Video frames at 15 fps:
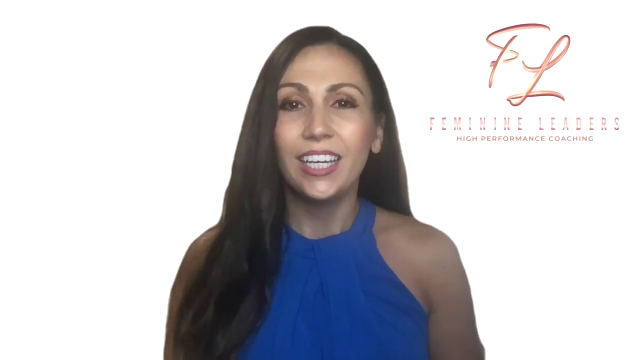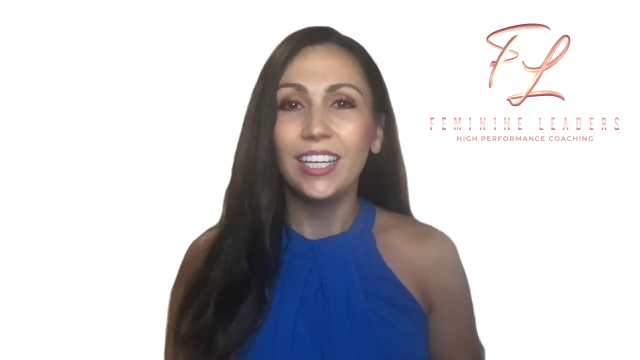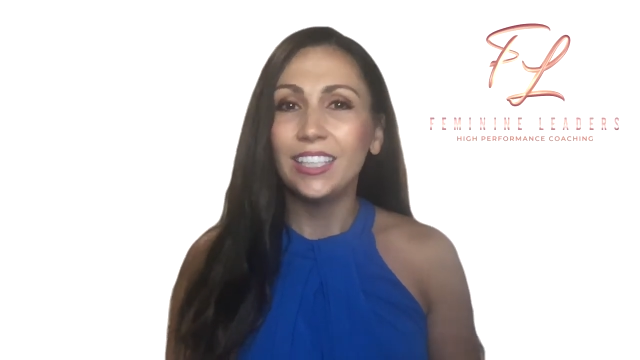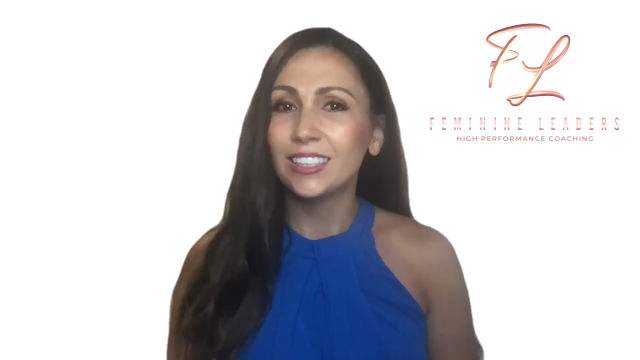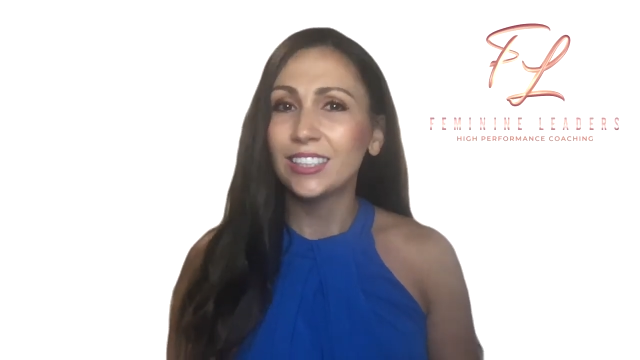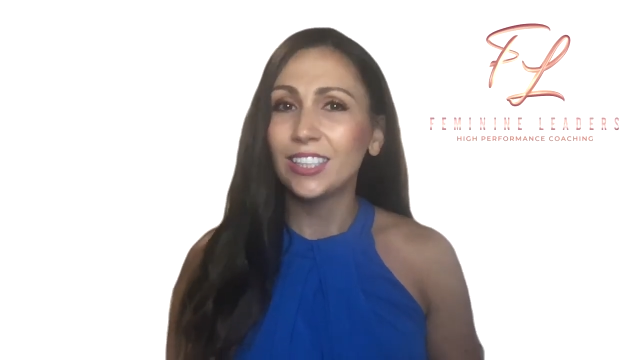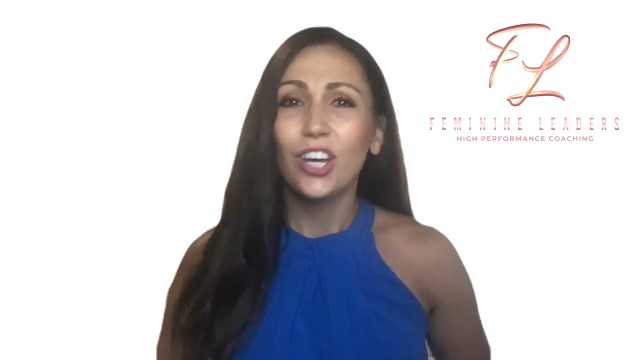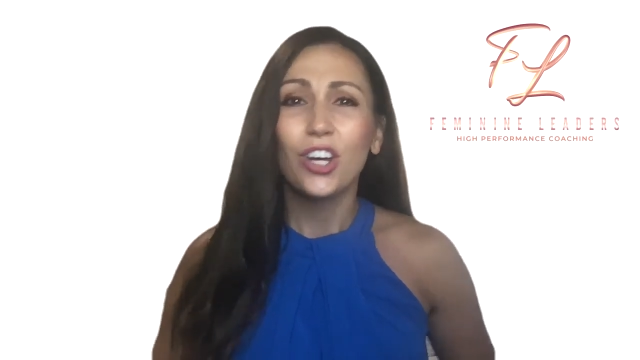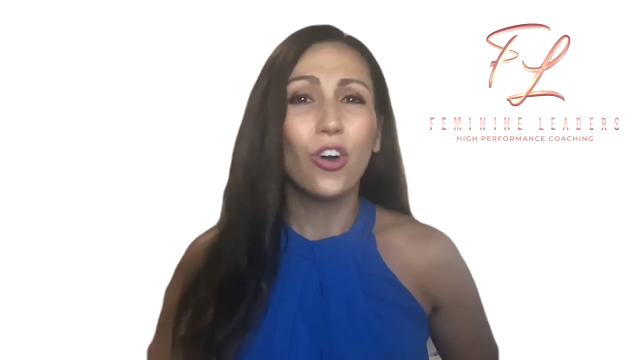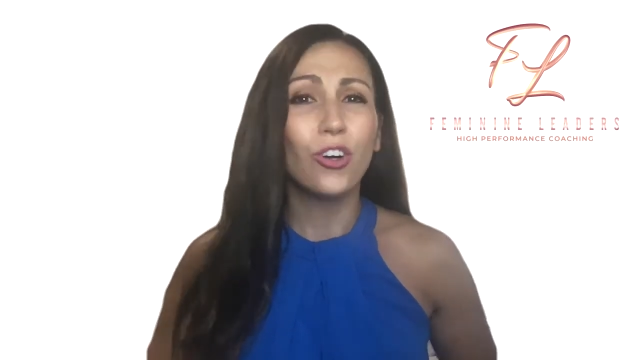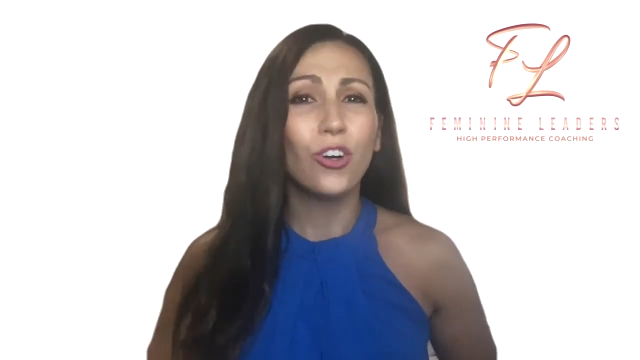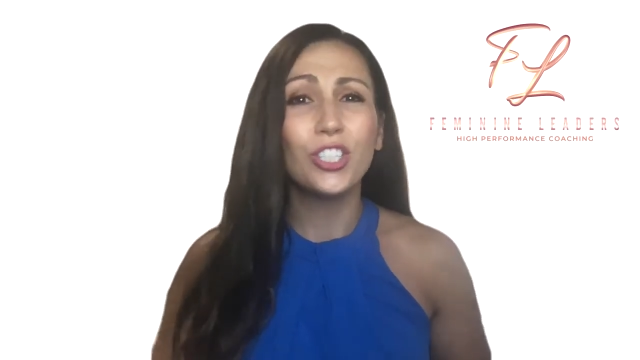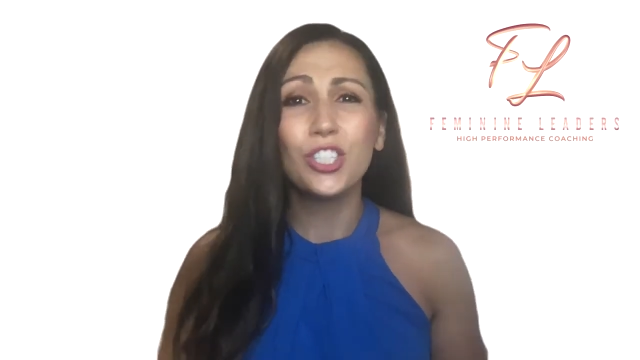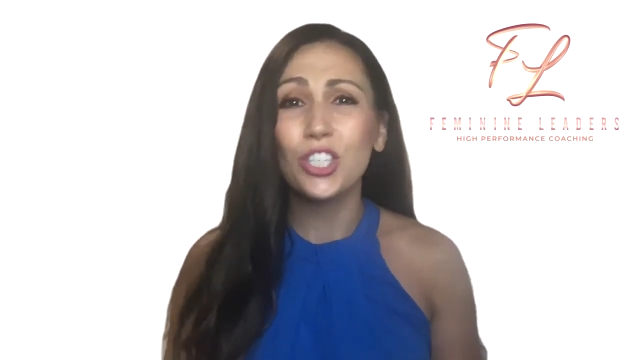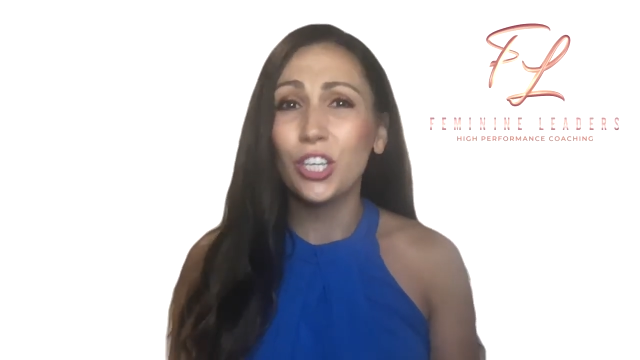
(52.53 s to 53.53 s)
is
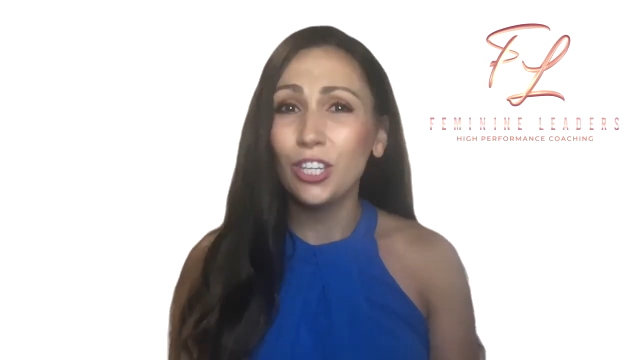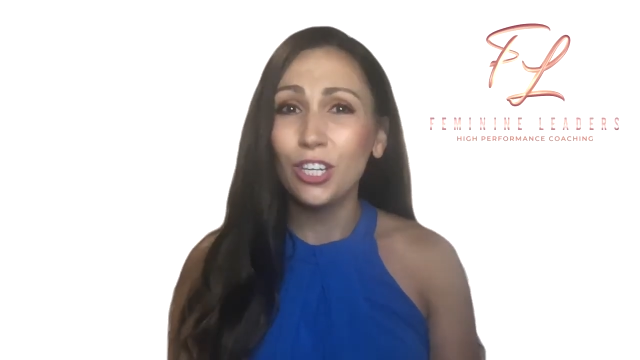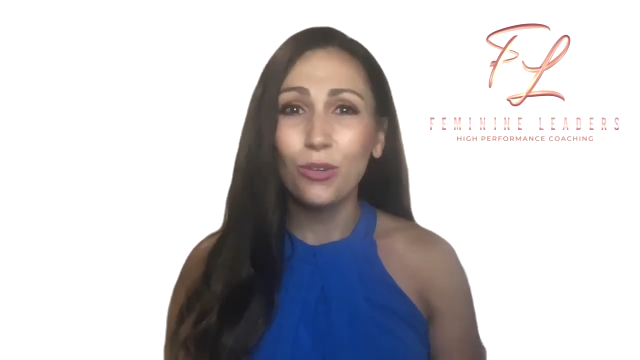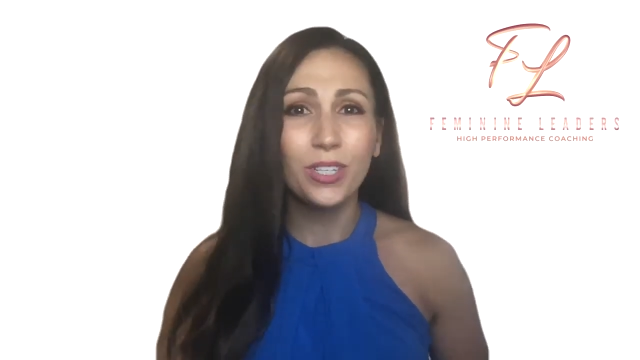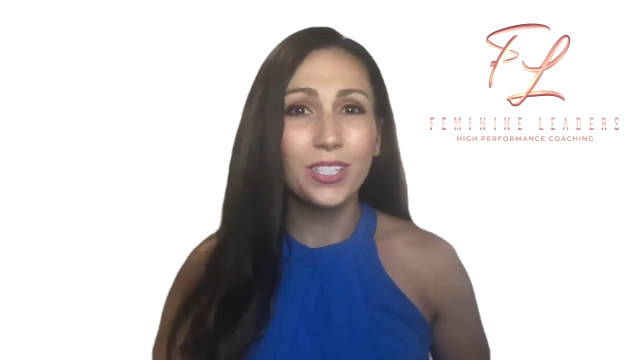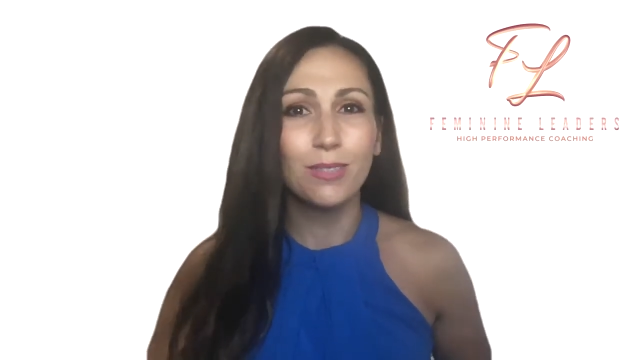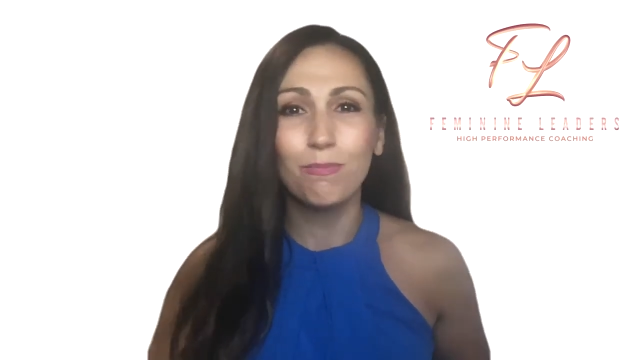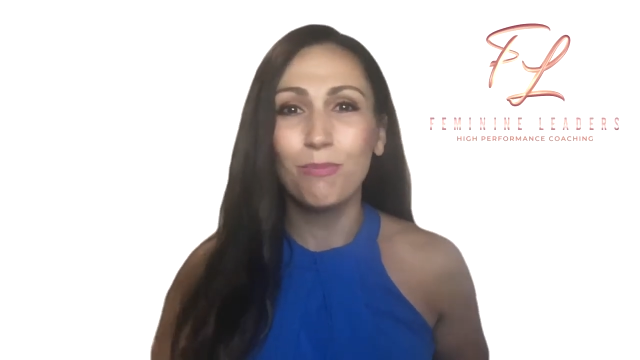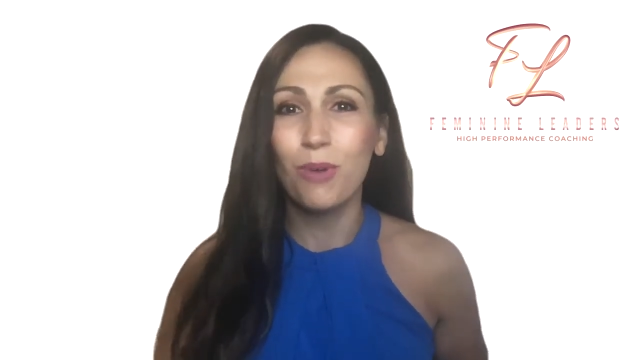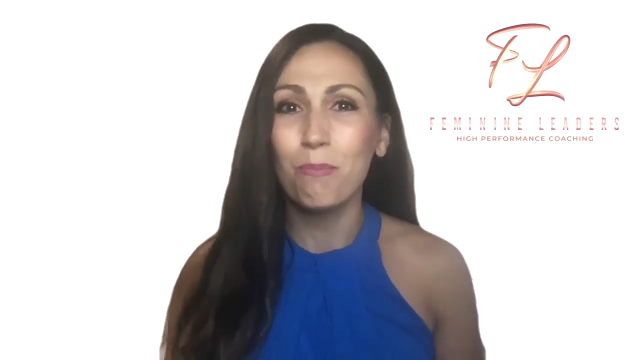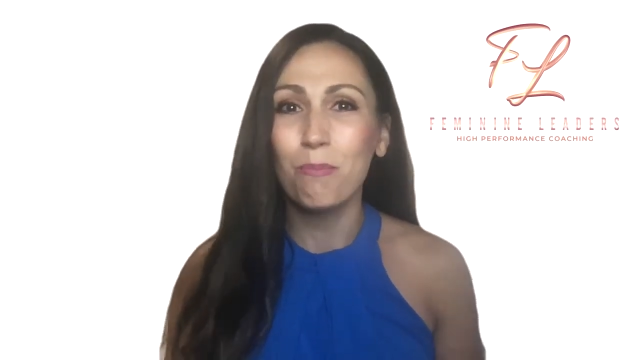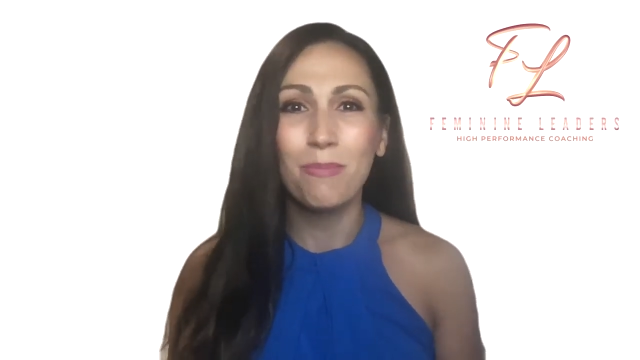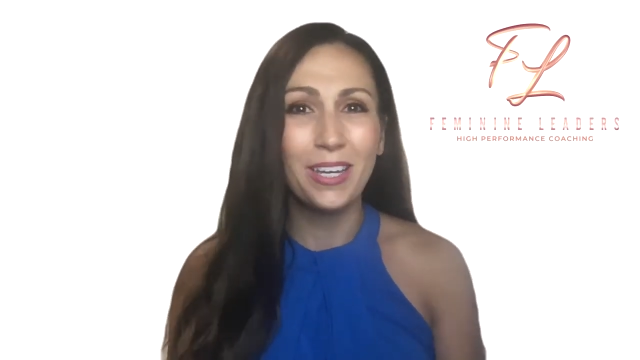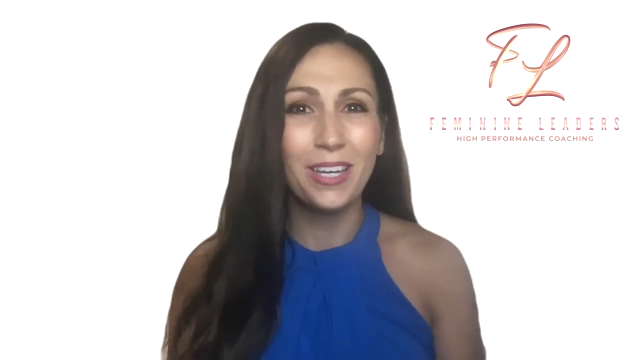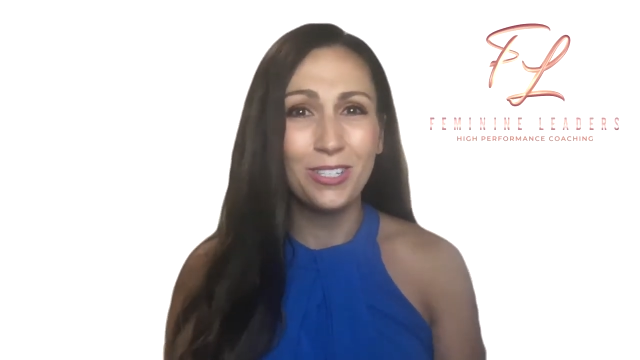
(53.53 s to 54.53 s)
continuous
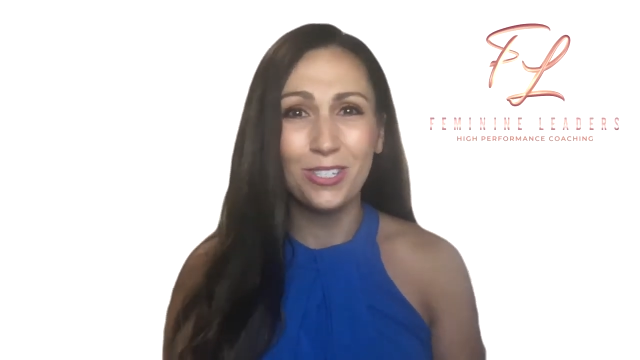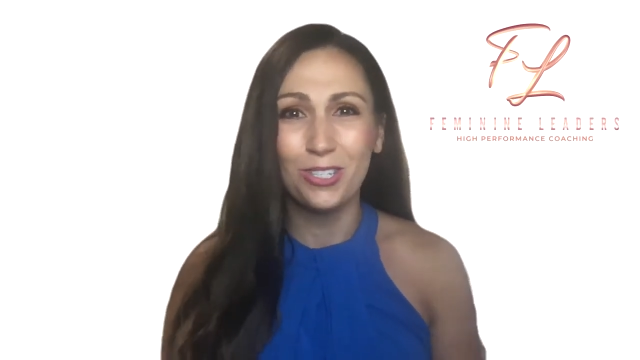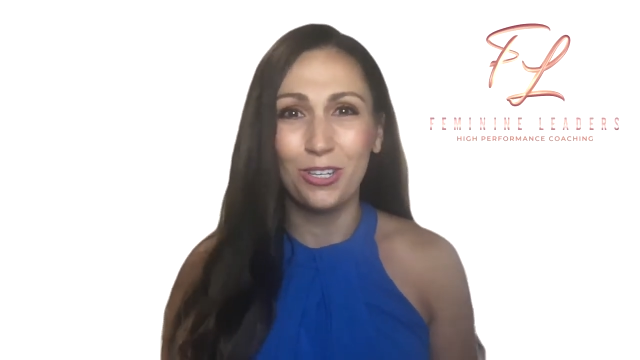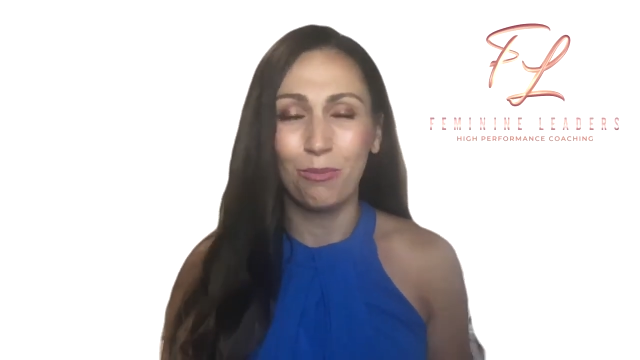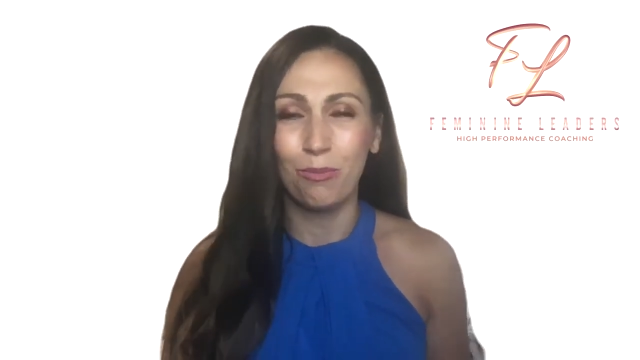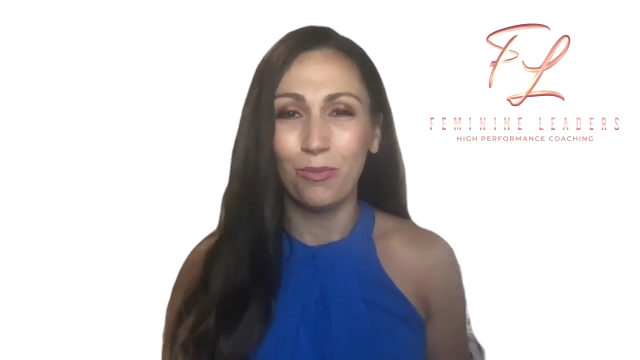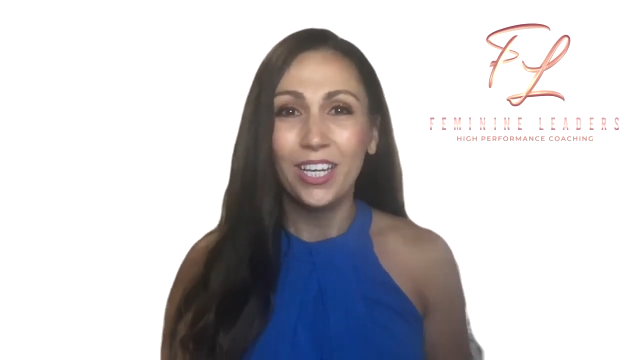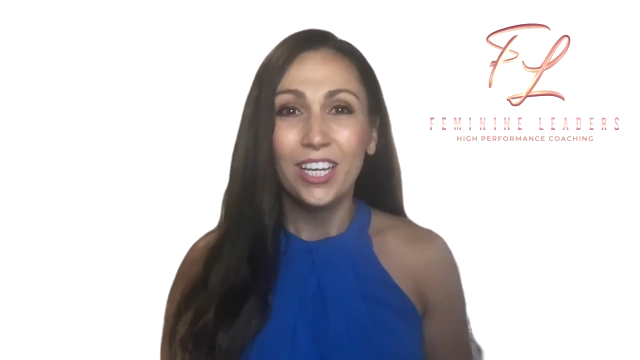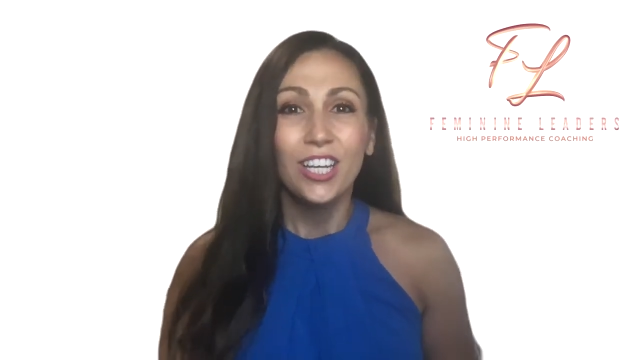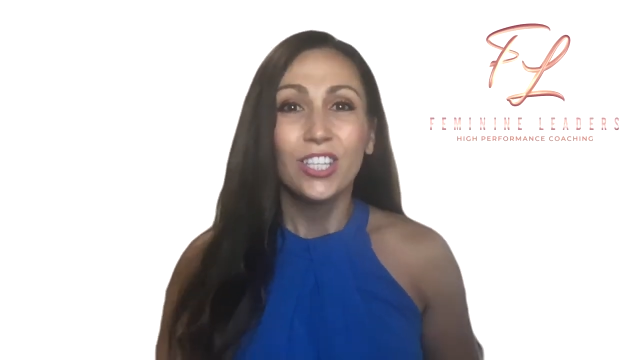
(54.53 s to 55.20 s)
momentum,